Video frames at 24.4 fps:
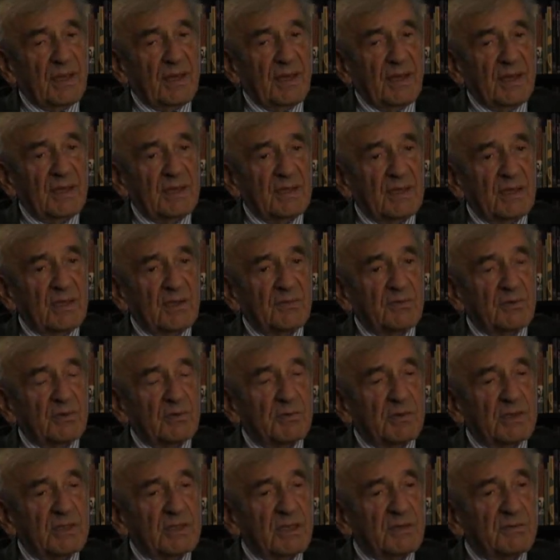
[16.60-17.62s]
And therefore,
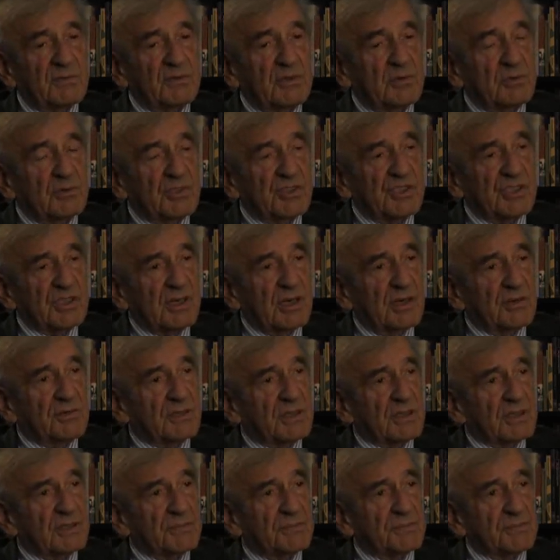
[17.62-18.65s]
whatever you
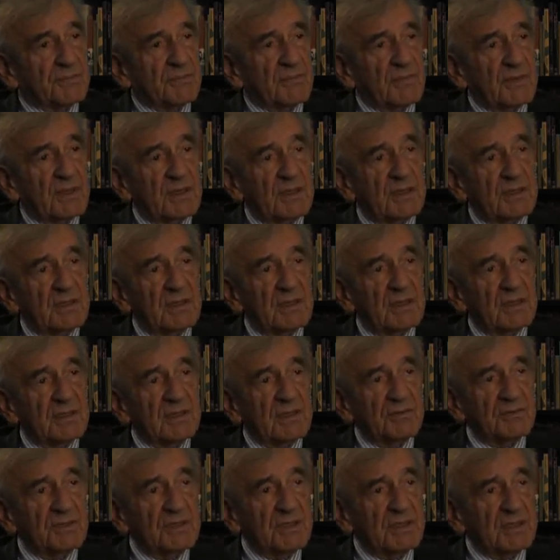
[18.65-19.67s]
discover in Ir
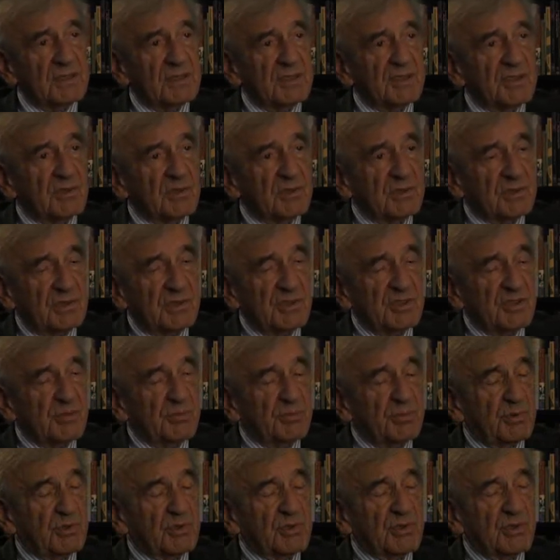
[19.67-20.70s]
David is, is
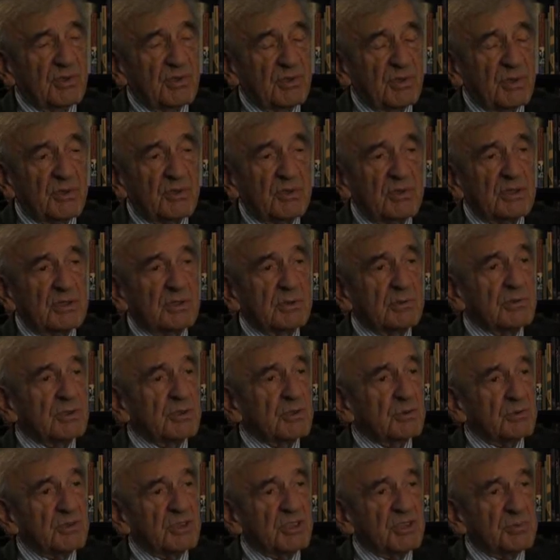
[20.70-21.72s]
important not only to the
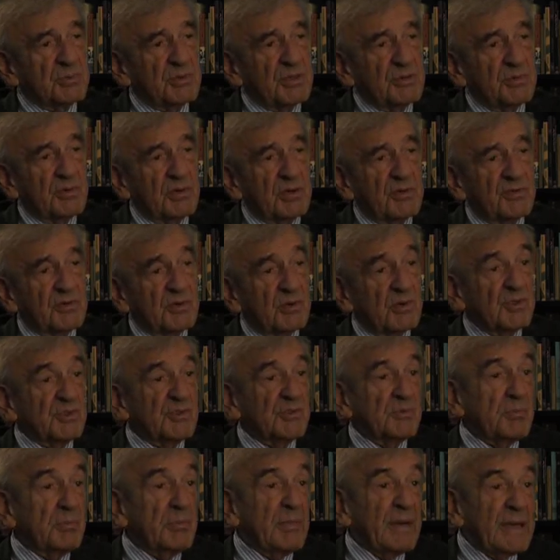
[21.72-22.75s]
Jewish people, of
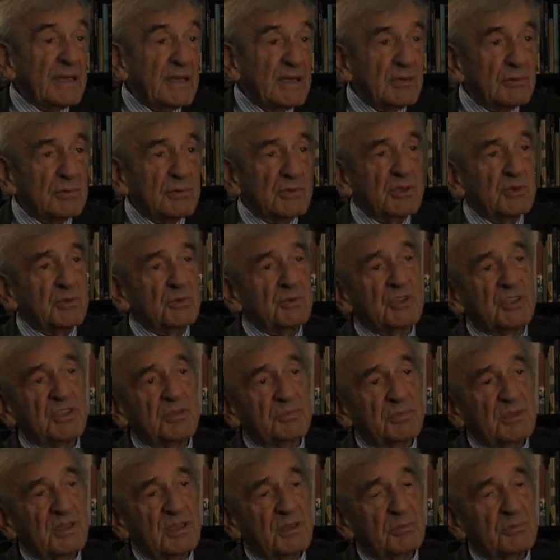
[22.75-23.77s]
course, mainly to the Jewish
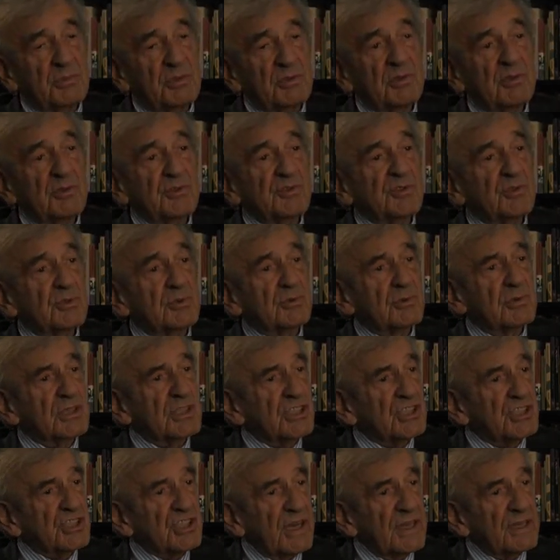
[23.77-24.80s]
people, but also to
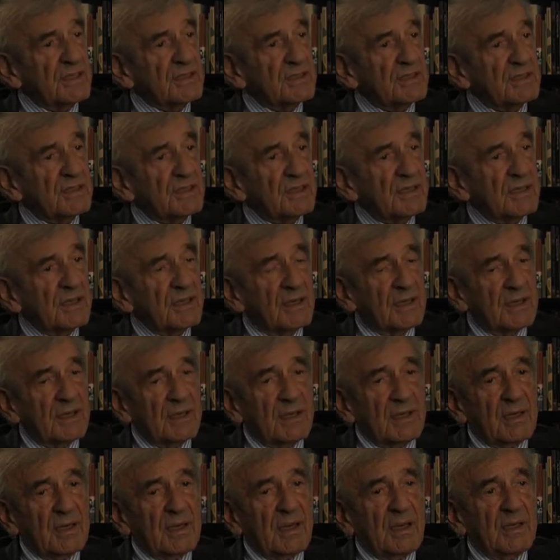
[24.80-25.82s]
Christianity
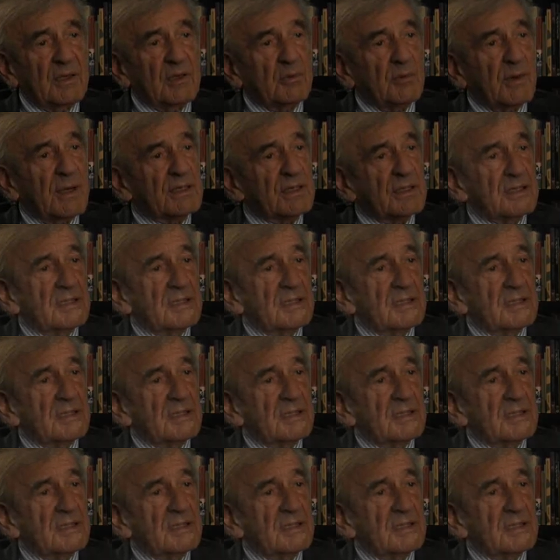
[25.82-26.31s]
and to other